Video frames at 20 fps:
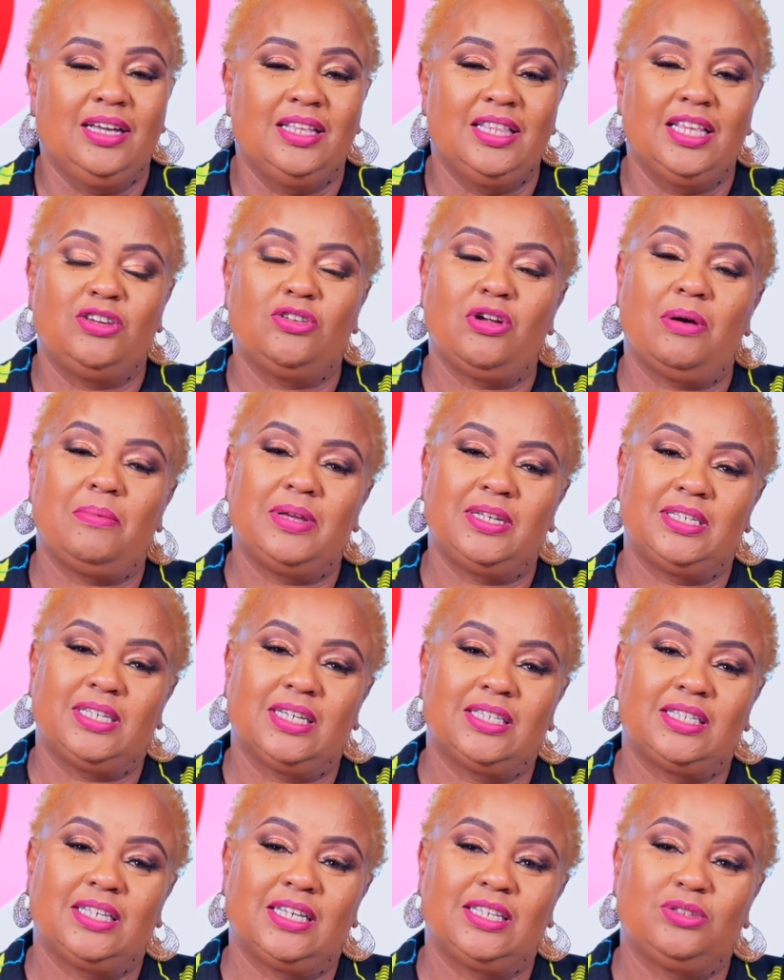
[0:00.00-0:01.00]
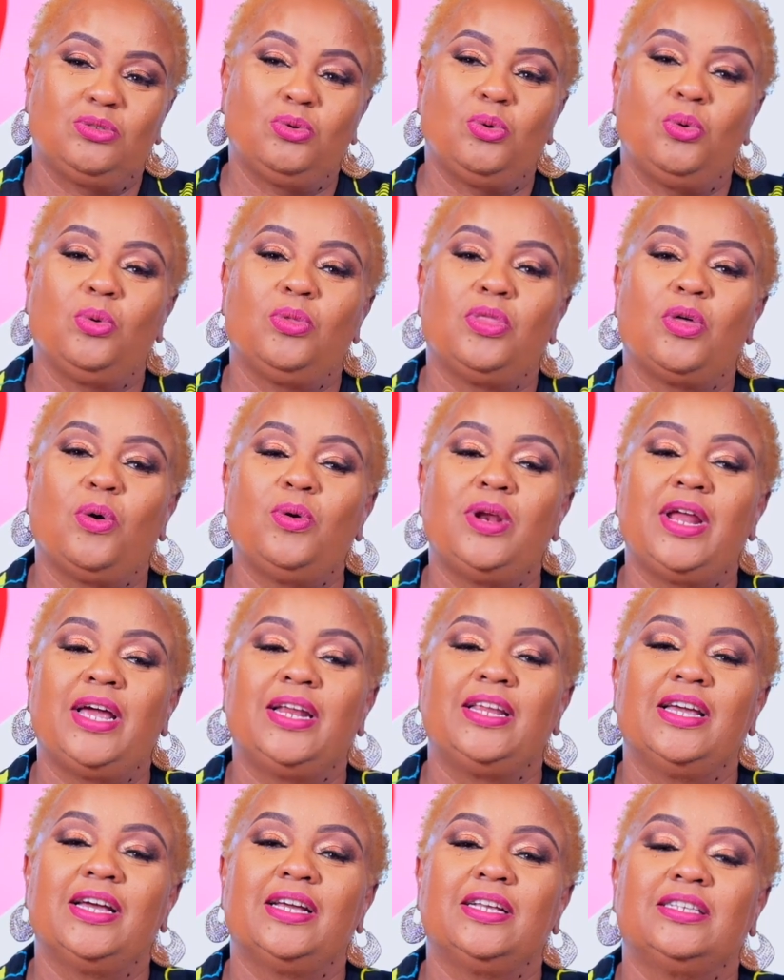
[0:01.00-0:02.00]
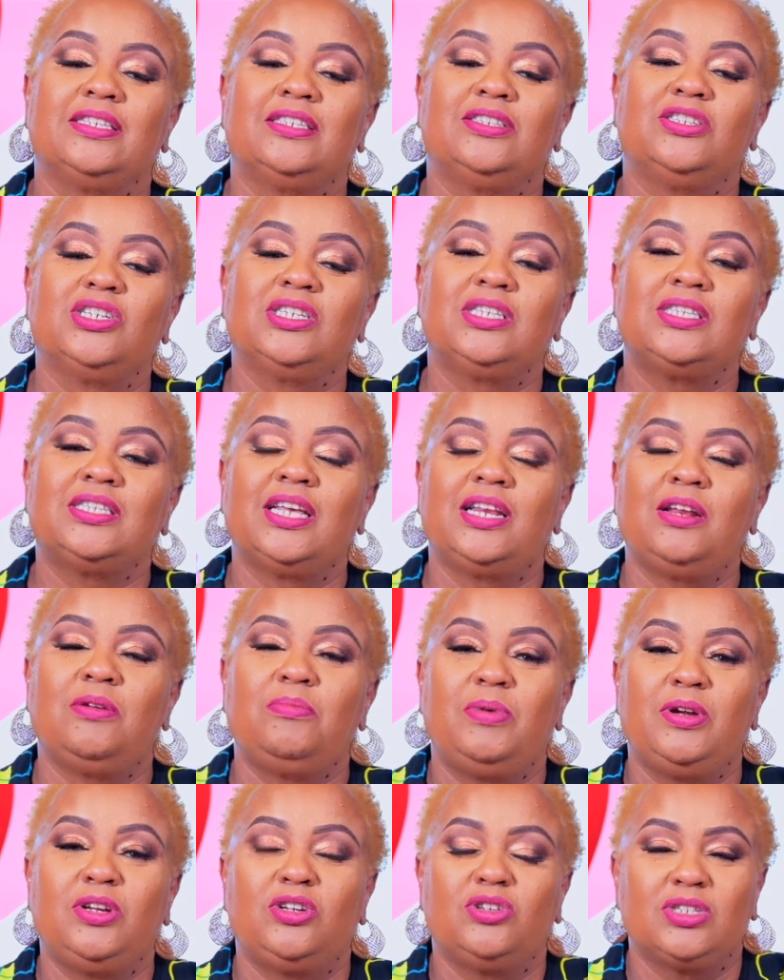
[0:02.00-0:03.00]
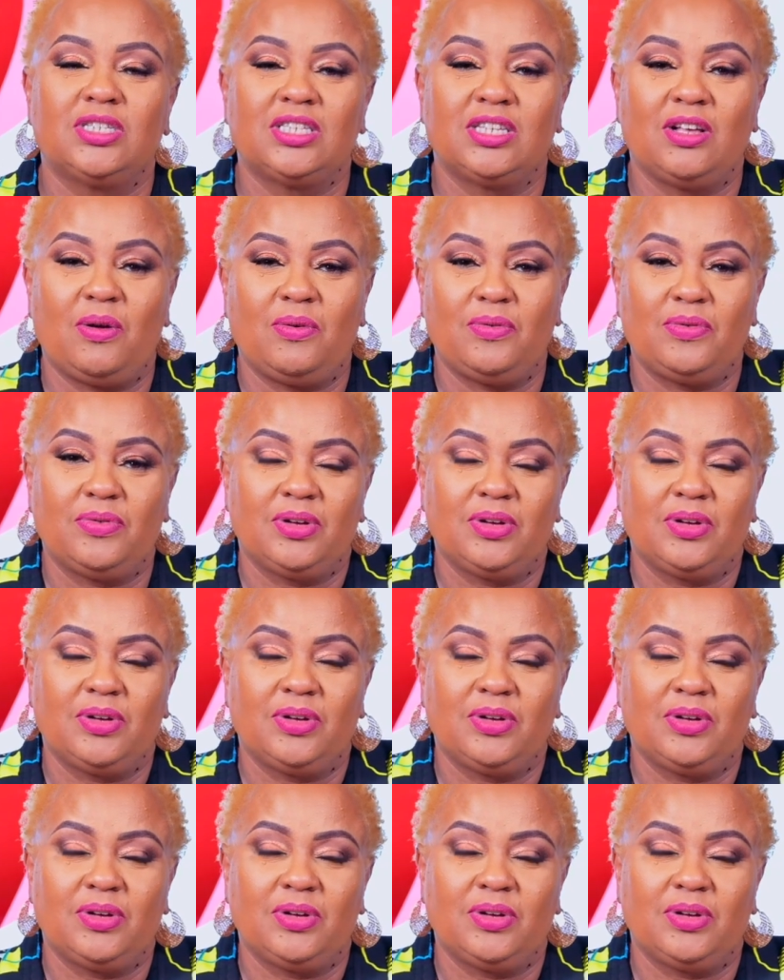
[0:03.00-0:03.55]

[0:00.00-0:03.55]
the drama is excess. So the whole idea is just celebrate yourself.